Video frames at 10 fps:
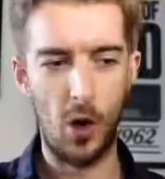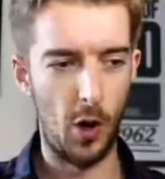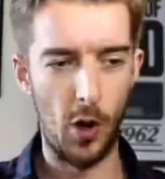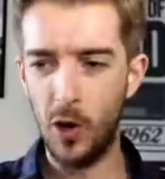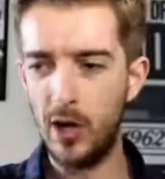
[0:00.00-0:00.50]

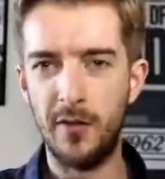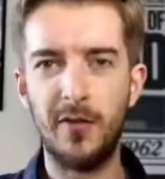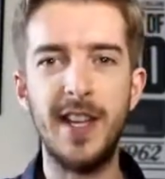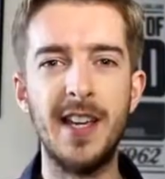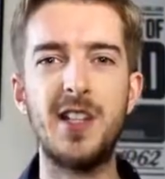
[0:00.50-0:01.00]
all of
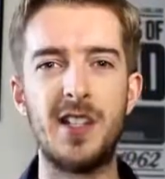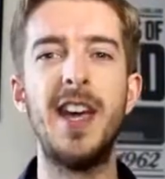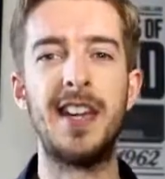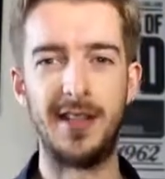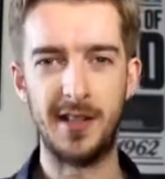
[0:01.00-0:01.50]
these
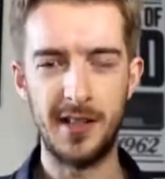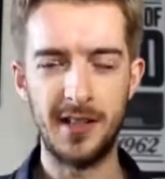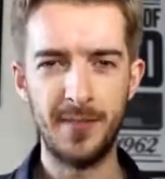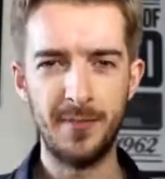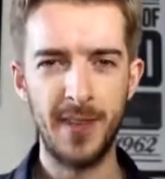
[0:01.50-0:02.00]
things,